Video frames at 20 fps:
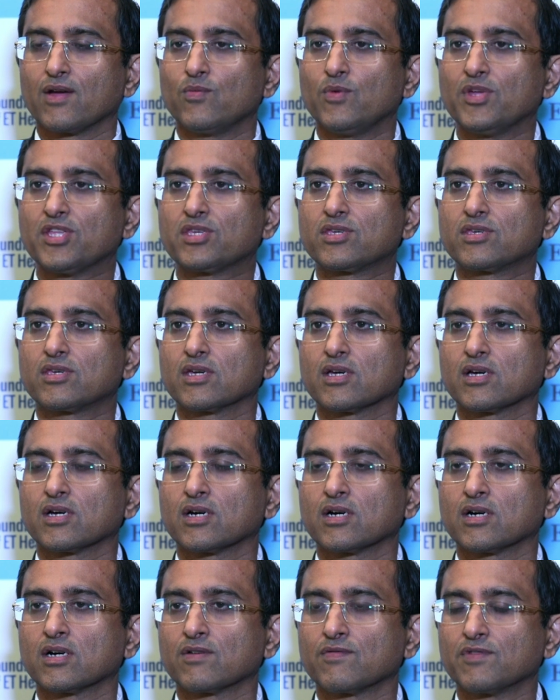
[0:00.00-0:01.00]
which
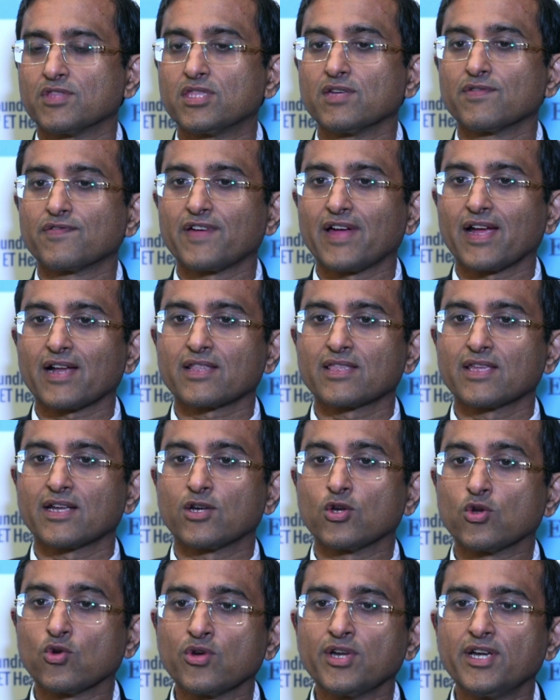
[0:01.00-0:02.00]
with the fact
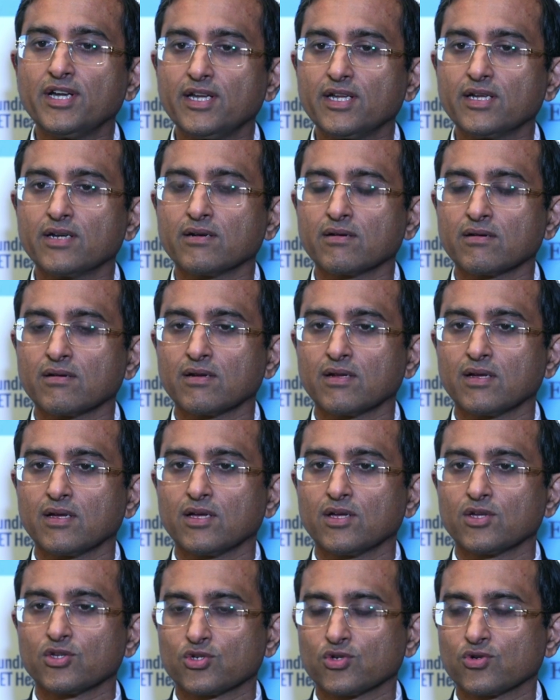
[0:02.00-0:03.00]
that no Indian
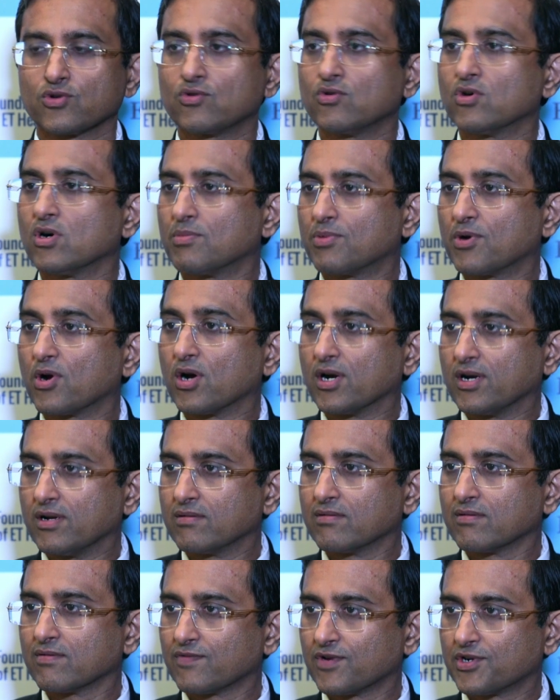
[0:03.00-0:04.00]
should go abroad
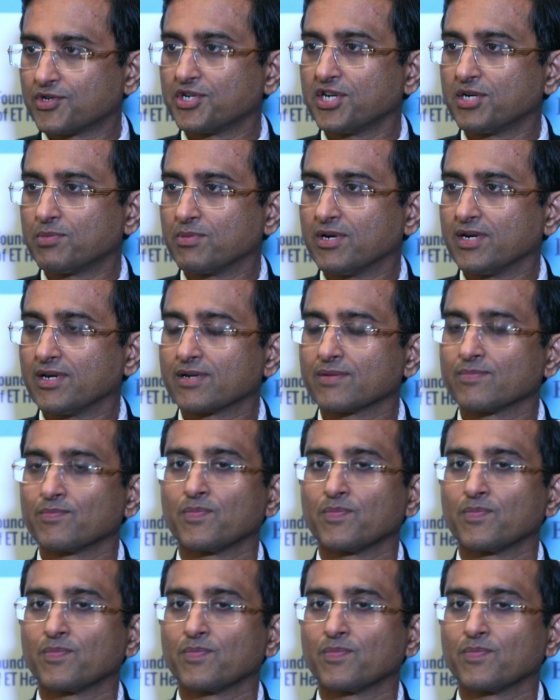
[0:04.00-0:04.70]
for treatment.